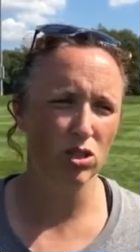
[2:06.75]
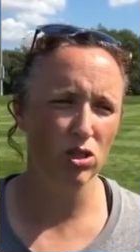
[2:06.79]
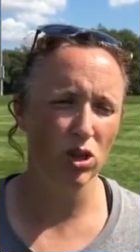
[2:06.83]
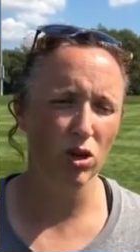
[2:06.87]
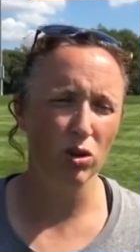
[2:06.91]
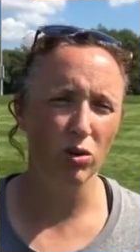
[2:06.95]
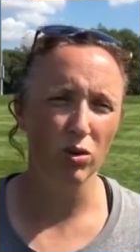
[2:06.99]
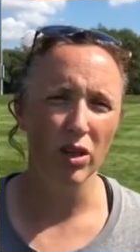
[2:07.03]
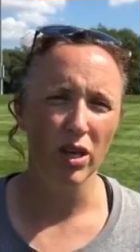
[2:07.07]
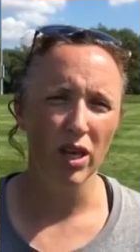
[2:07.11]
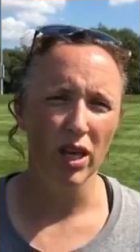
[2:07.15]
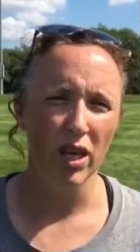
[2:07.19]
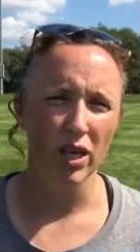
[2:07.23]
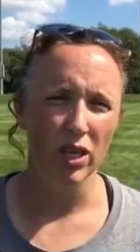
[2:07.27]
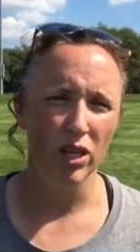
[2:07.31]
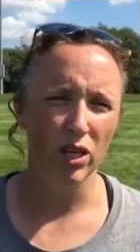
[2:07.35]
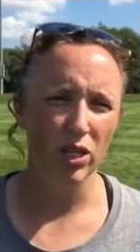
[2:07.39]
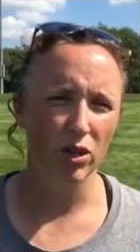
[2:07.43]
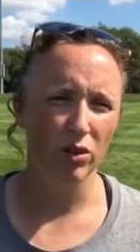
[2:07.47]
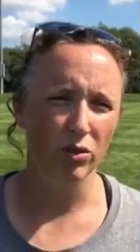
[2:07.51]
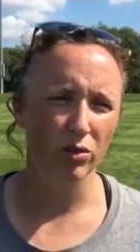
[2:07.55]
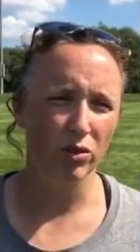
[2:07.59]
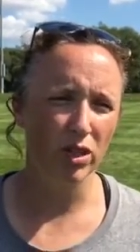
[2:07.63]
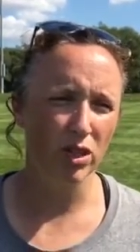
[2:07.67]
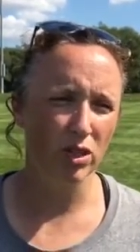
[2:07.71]
So,
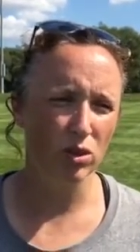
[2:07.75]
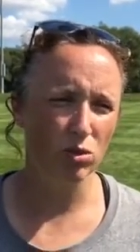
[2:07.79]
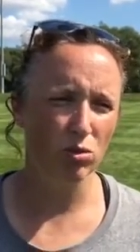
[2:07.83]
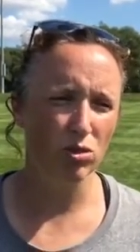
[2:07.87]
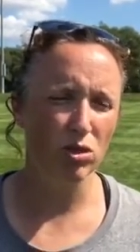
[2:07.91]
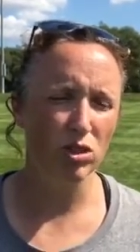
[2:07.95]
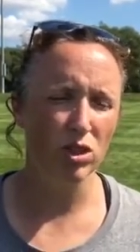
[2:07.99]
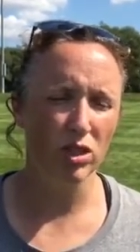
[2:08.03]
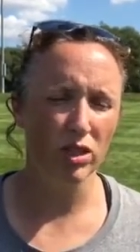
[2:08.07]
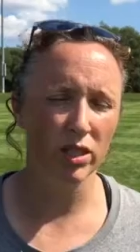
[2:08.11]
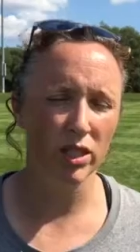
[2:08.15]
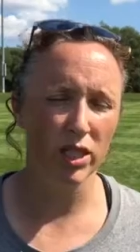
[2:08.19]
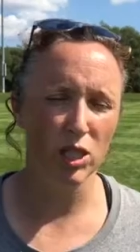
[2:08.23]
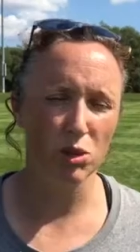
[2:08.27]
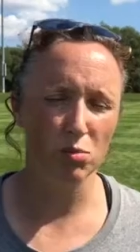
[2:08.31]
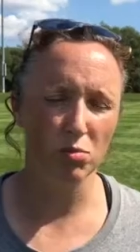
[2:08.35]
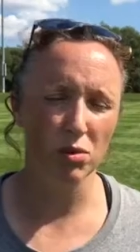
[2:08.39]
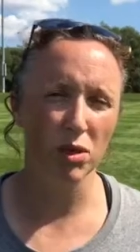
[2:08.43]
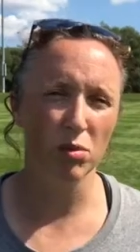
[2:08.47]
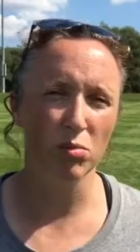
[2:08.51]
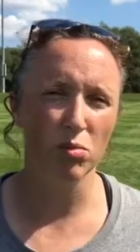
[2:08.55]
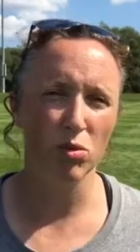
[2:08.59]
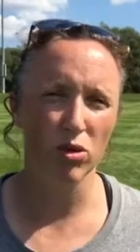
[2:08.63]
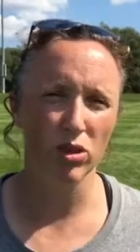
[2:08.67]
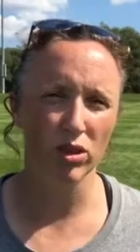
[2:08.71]
you know, this will certainly
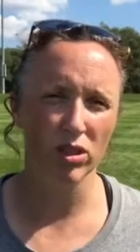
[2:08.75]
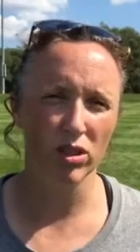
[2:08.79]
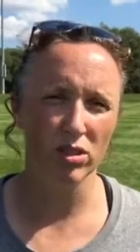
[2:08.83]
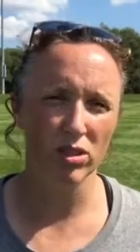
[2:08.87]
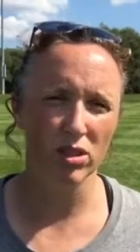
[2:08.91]
springboard